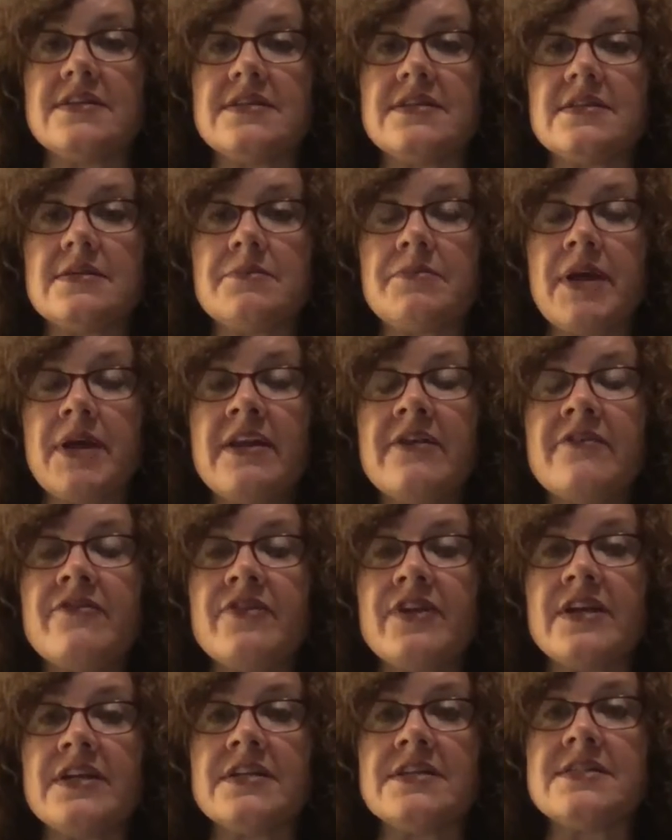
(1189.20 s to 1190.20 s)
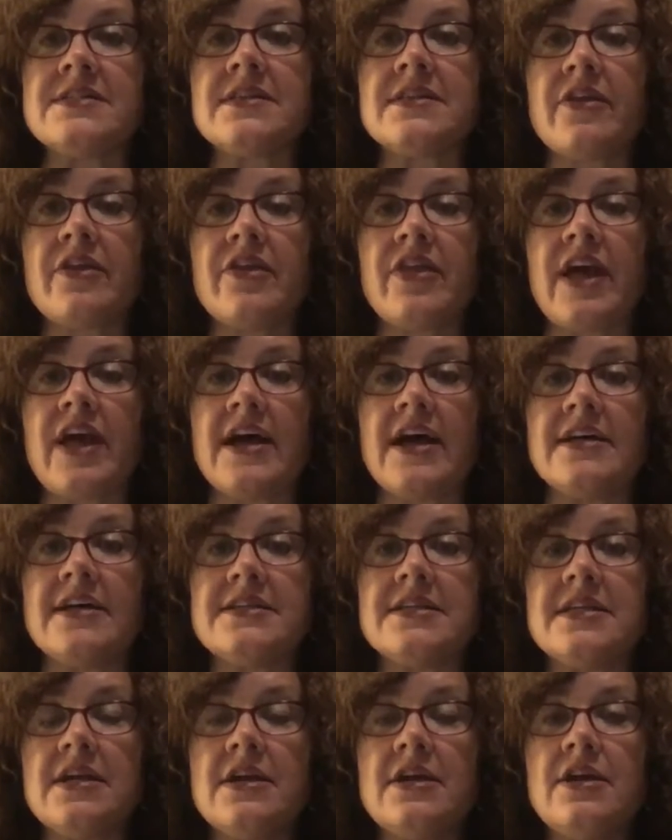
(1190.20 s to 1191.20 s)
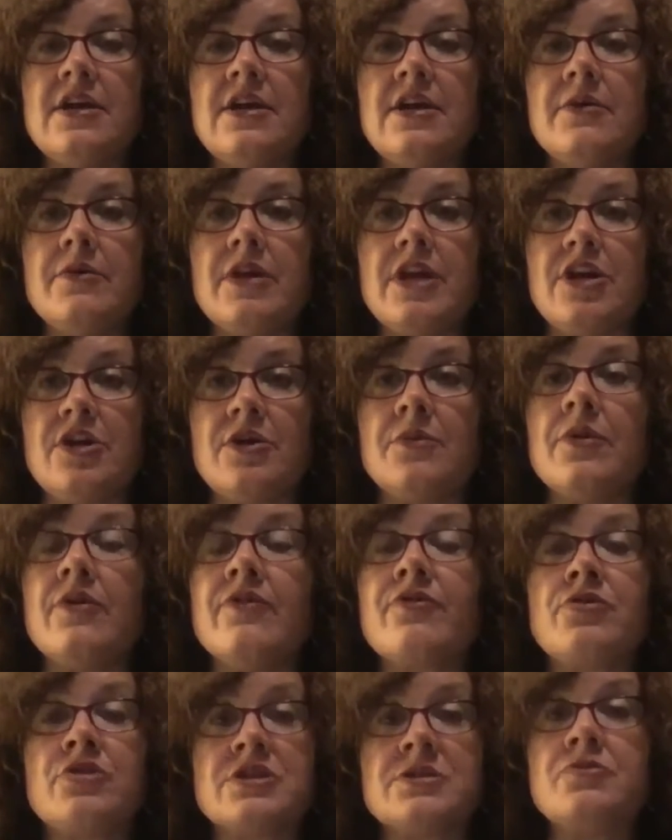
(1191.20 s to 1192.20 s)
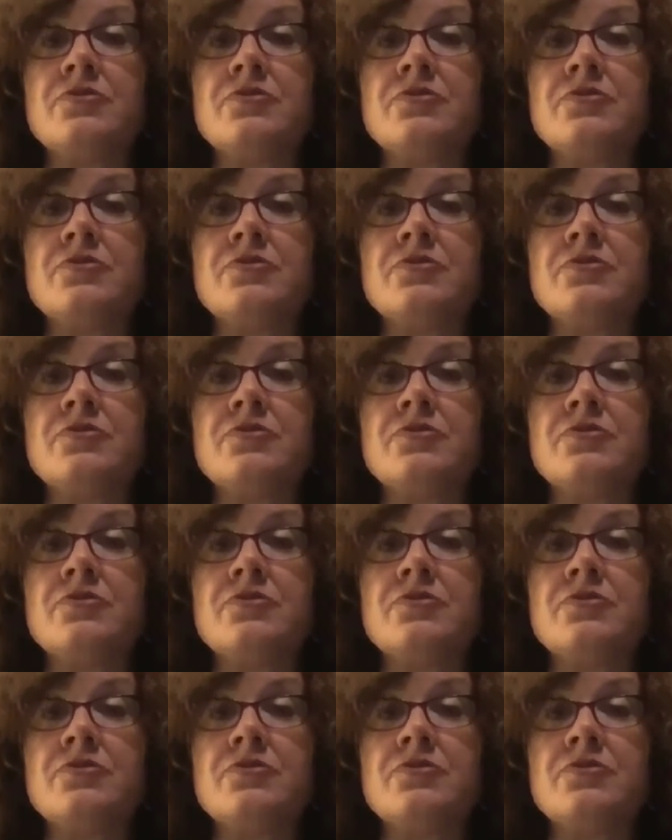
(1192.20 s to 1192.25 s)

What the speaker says: benefits, that of course,